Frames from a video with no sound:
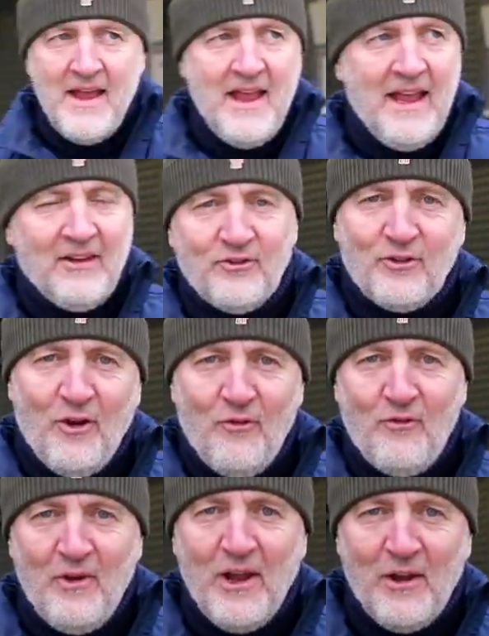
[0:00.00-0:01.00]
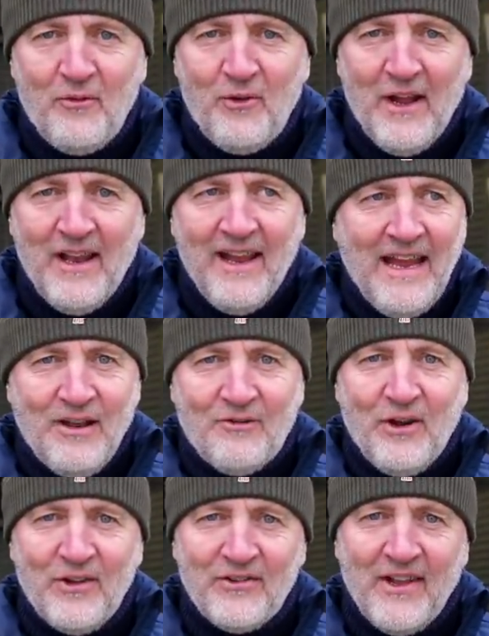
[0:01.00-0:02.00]
It's just a real, real
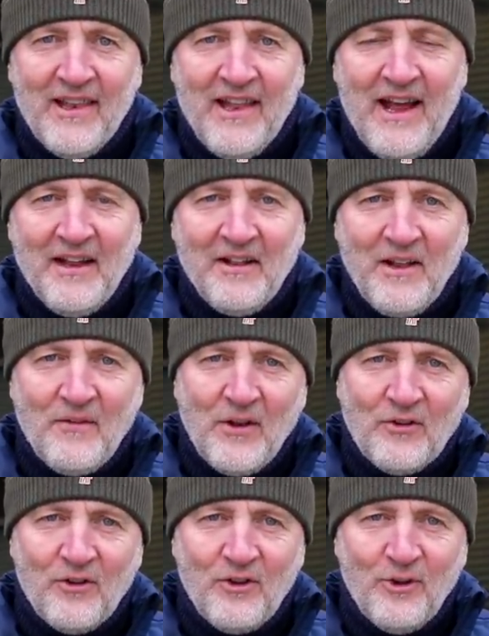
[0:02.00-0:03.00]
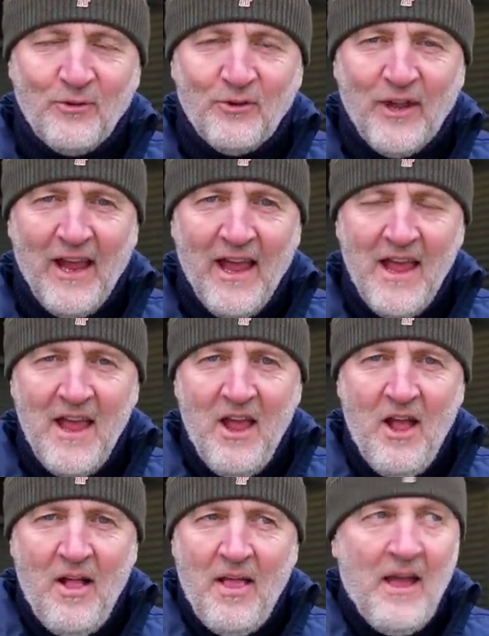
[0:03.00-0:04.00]
interesting line they've introduced here.
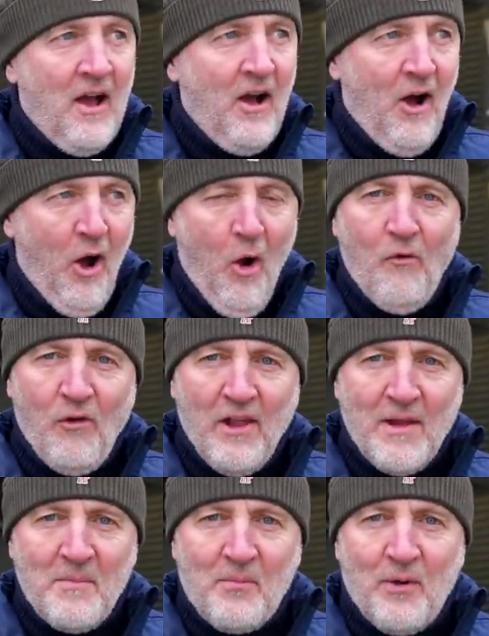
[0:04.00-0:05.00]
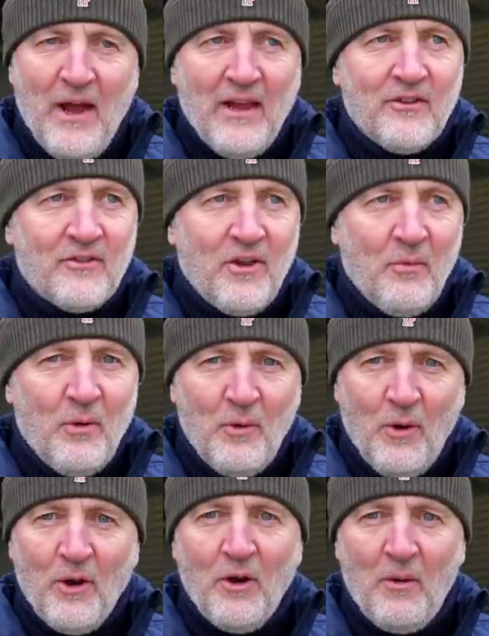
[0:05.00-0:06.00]
Overly impressed. We
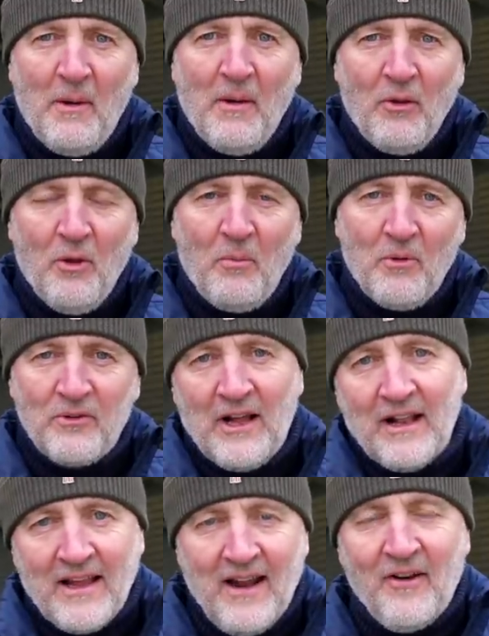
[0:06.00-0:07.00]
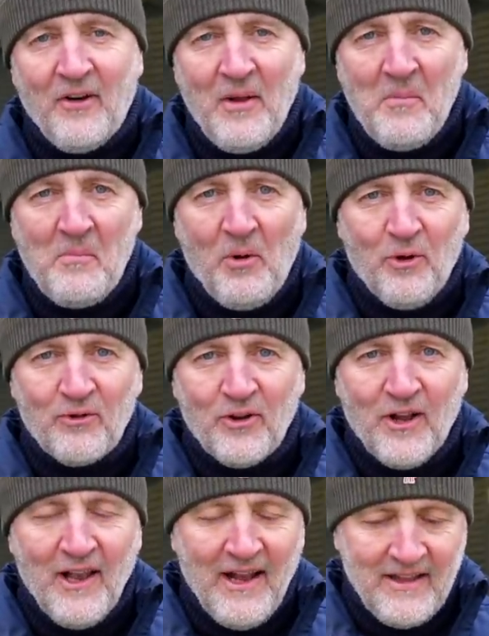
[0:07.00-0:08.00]
want to know about numbers. I'll carry on it in balls and
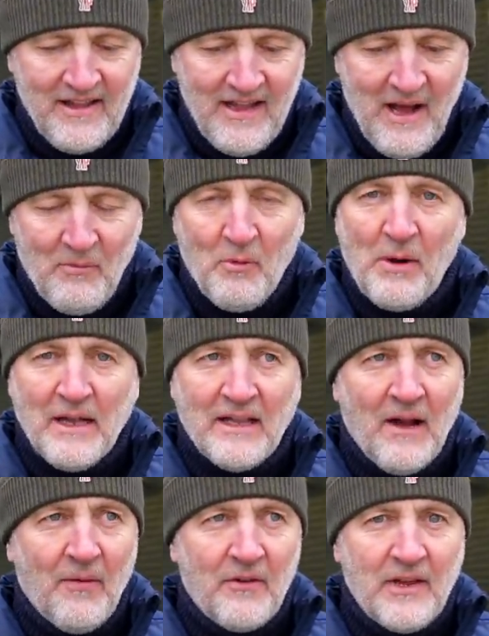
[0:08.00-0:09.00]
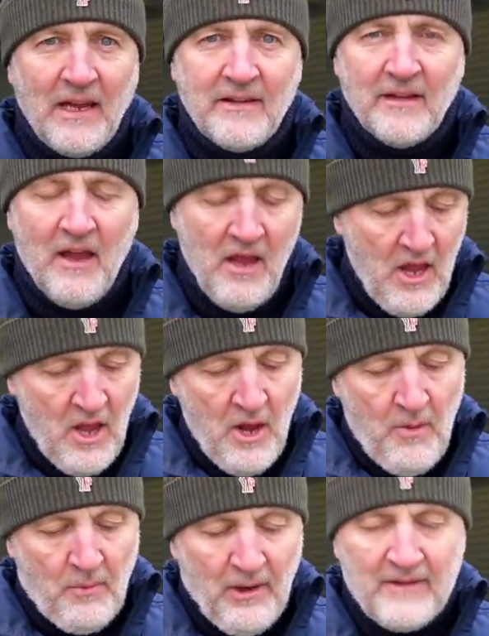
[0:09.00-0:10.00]
collecting that and we'll break down the data.
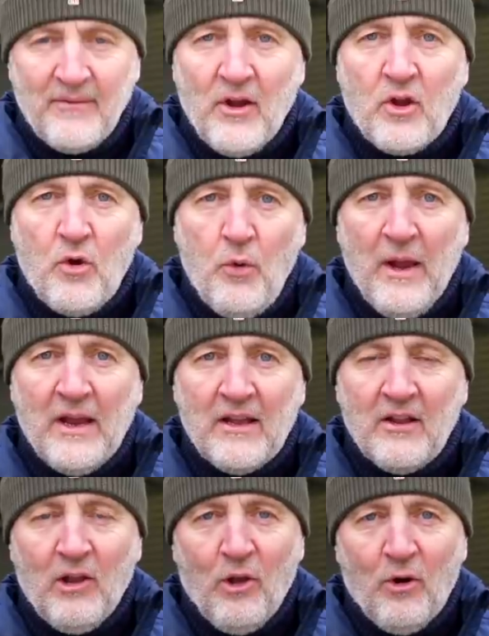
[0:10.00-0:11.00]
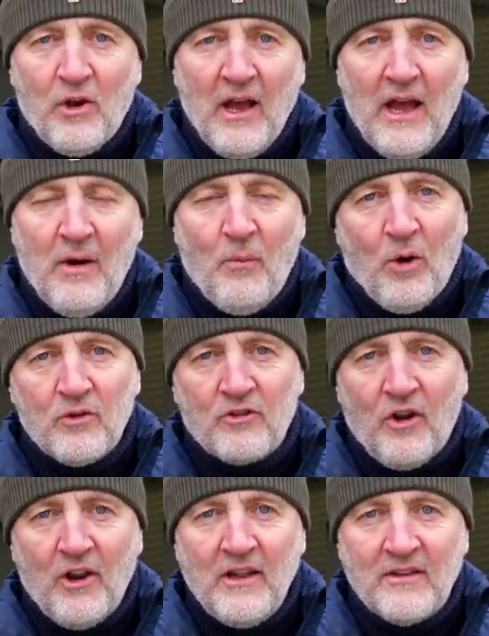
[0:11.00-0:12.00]
But let's have a quick look at what's
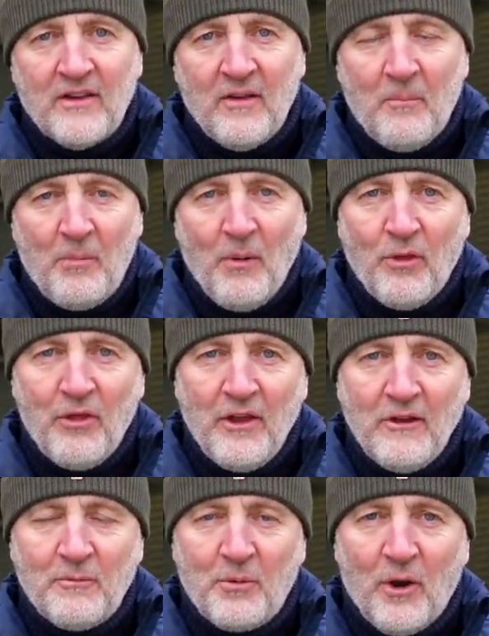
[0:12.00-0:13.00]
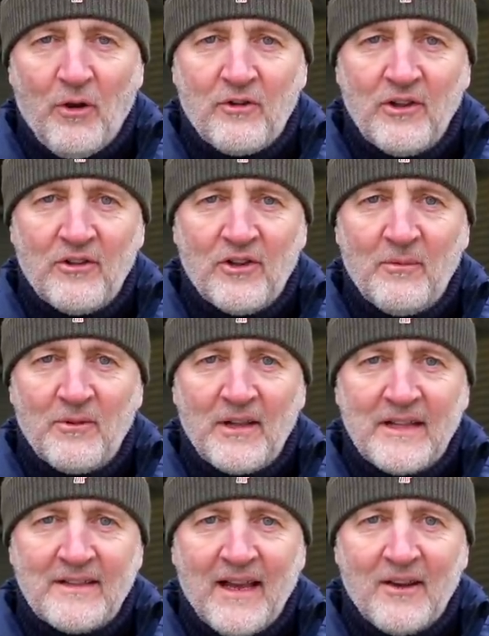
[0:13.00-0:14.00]
gone into both of these products in terms of
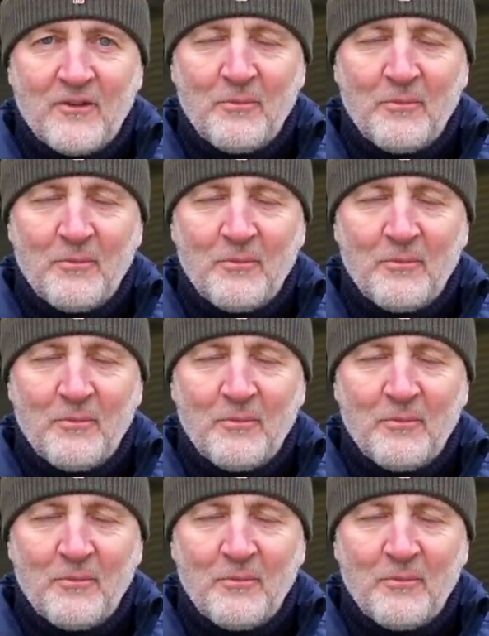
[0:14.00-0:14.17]
their tech